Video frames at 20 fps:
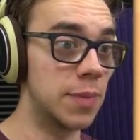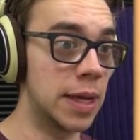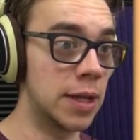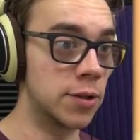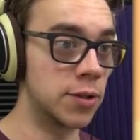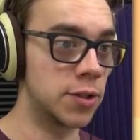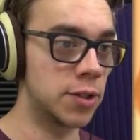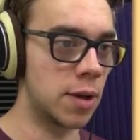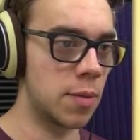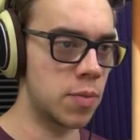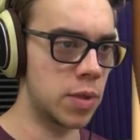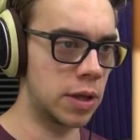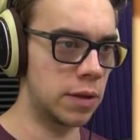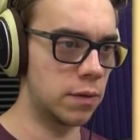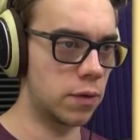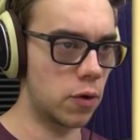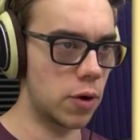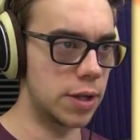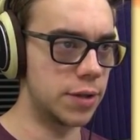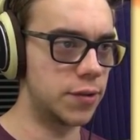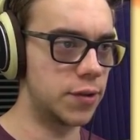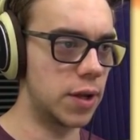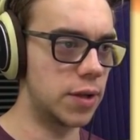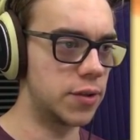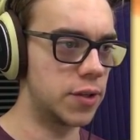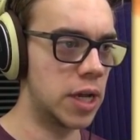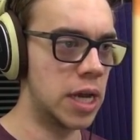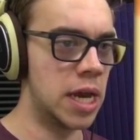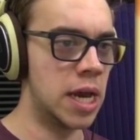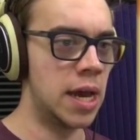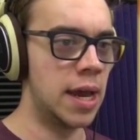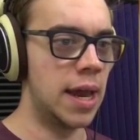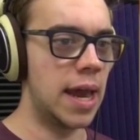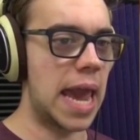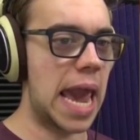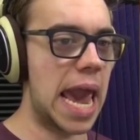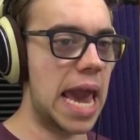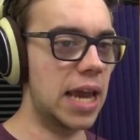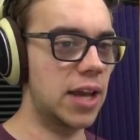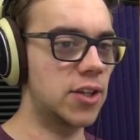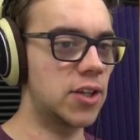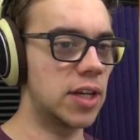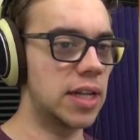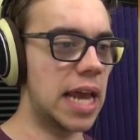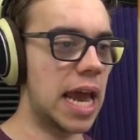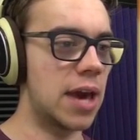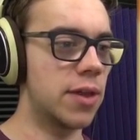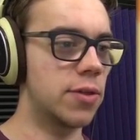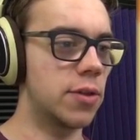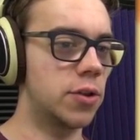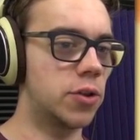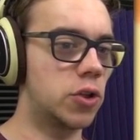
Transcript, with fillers: means something, for instance. Exit at the